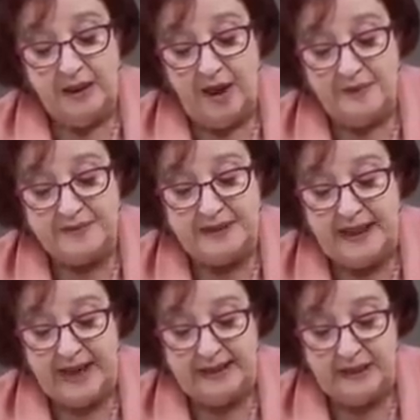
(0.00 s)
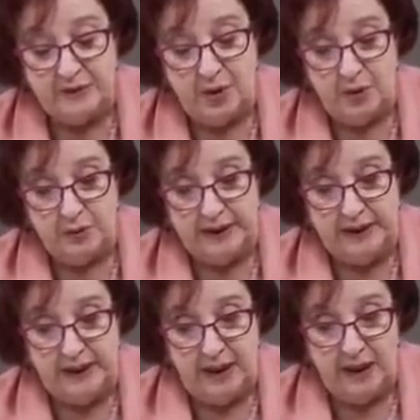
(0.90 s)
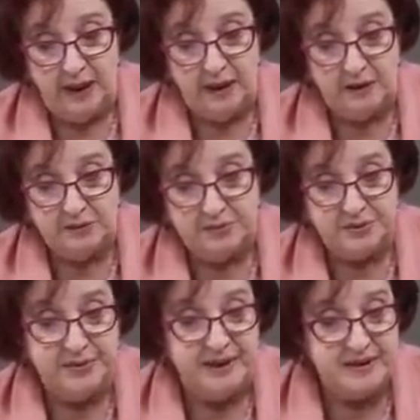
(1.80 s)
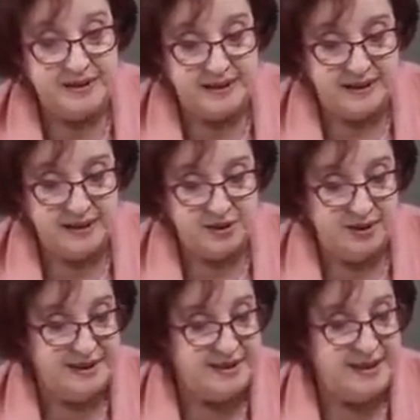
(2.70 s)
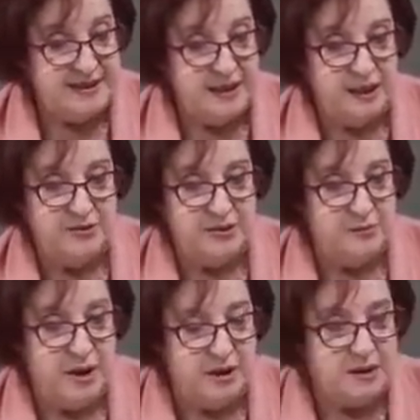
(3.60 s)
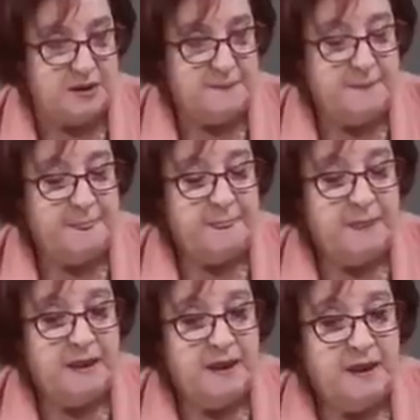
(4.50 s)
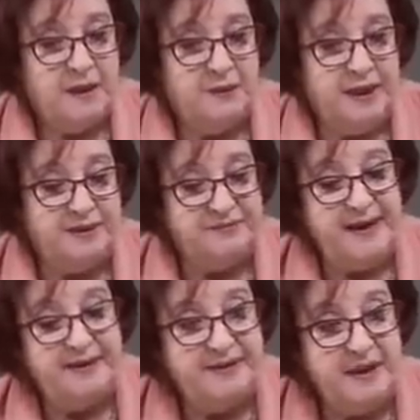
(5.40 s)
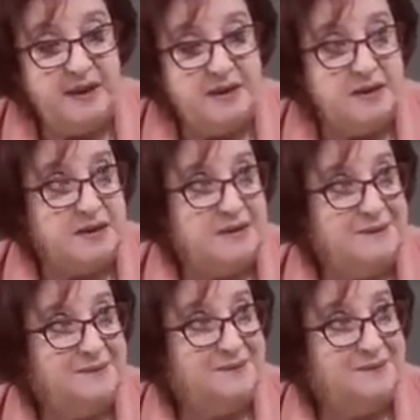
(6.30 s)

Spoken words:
After that, there were only 3 other sittings. So let's take the 100 mark. We had 5 years.